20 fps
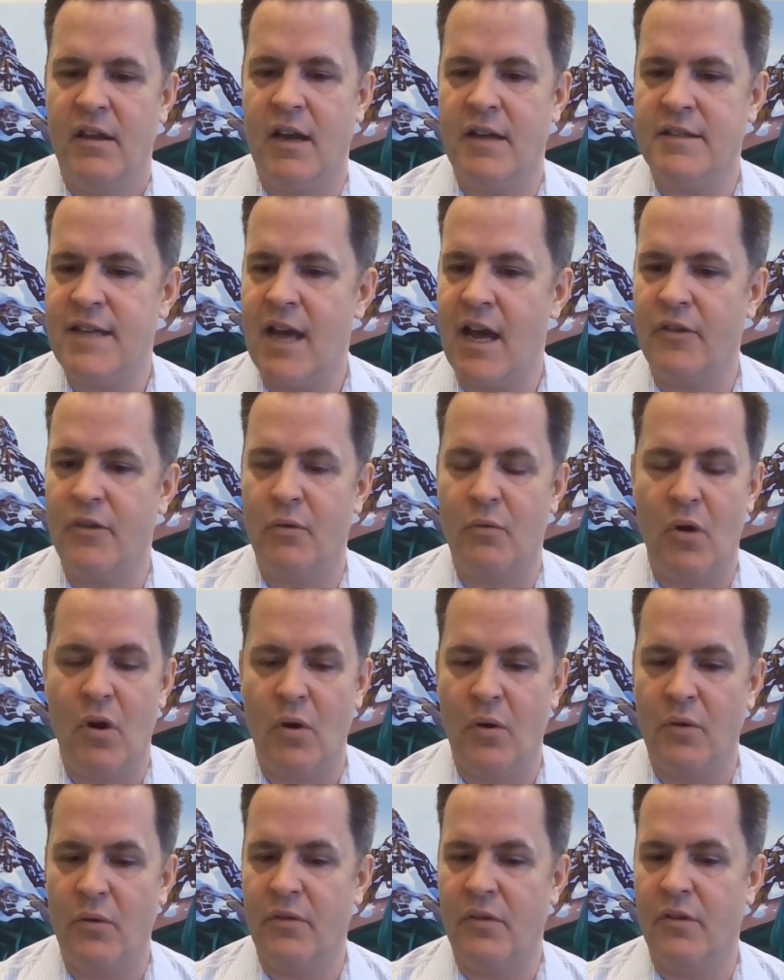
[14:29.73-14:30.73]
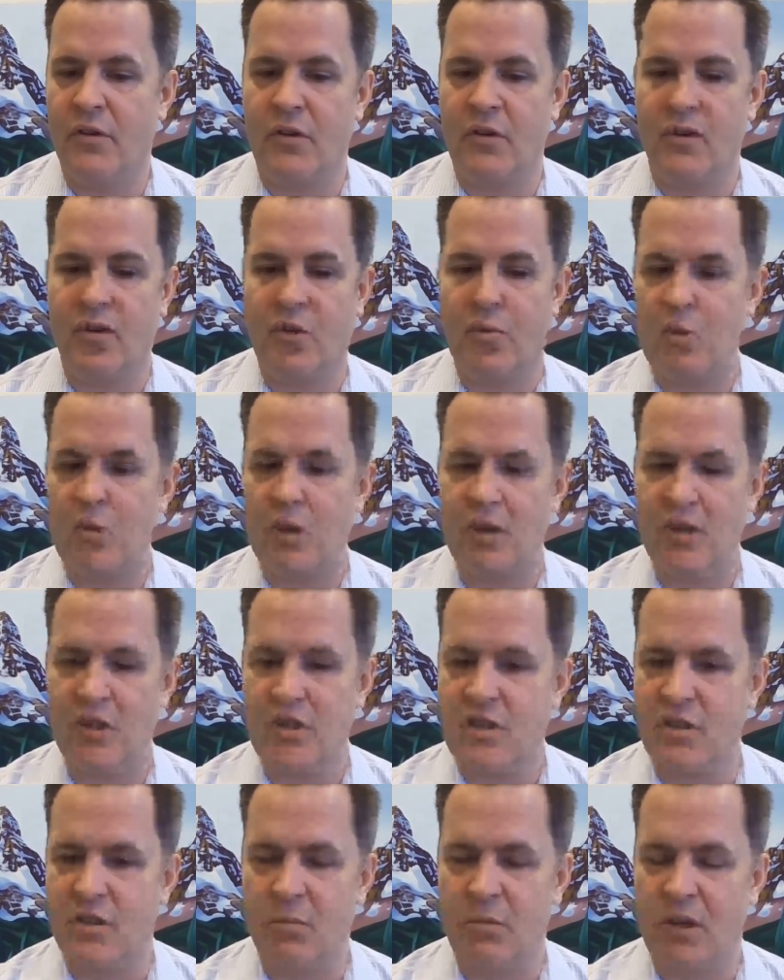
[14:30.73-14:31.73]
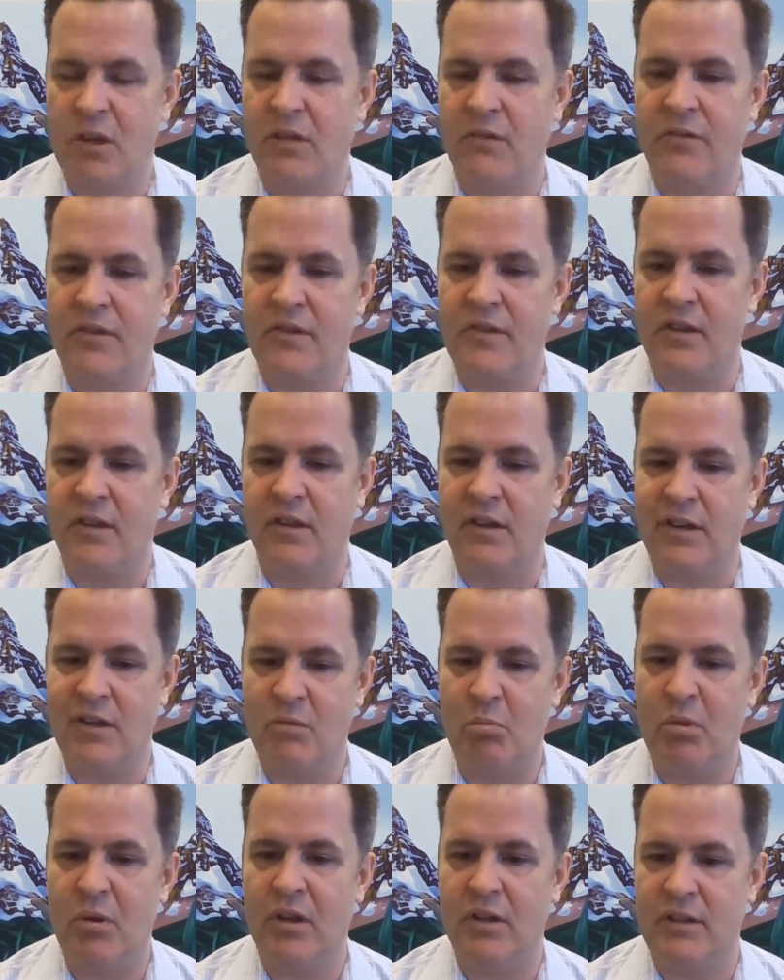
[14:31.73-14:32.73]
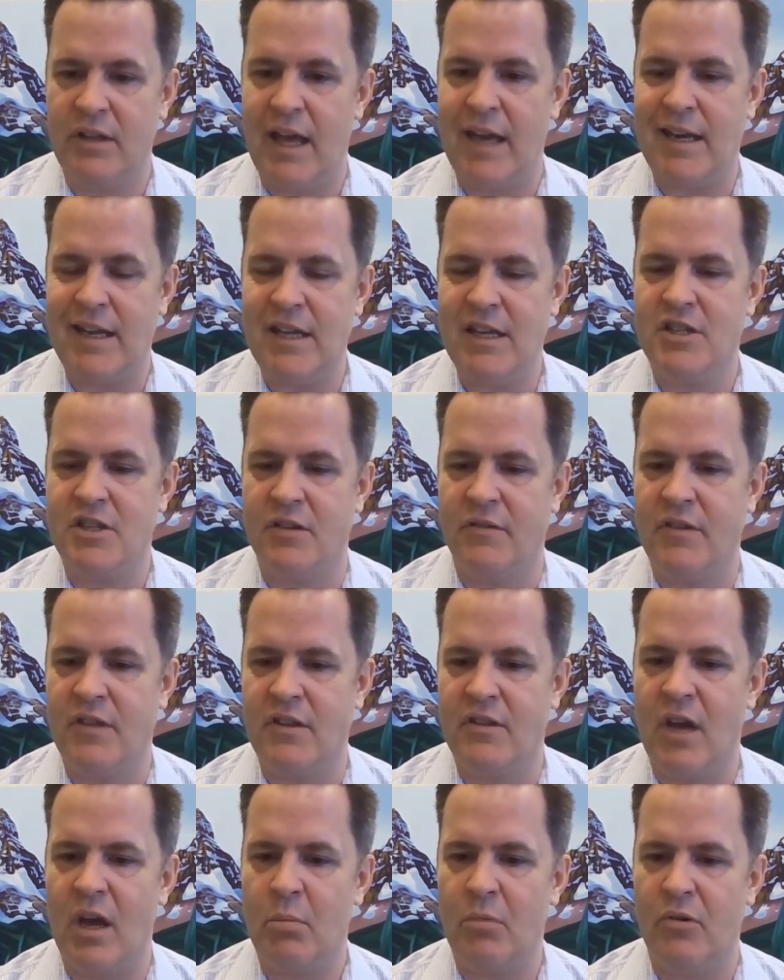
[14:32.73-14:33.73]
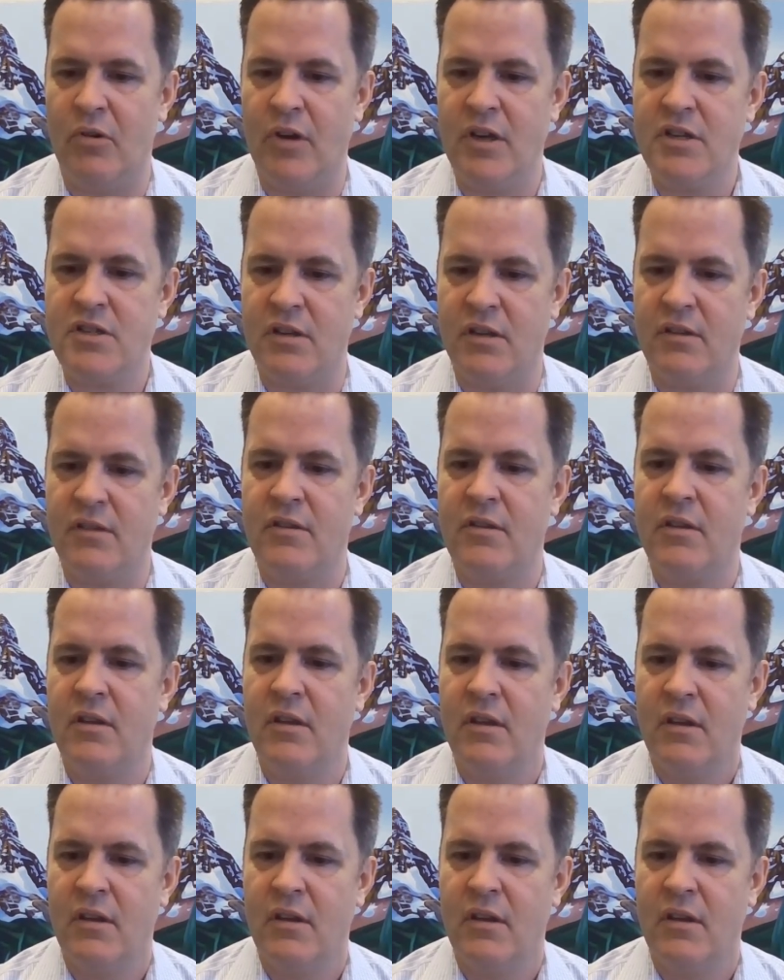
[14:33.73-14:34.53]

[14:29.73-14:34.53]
Down the road, there could be additional milling facilities built at each of these operations.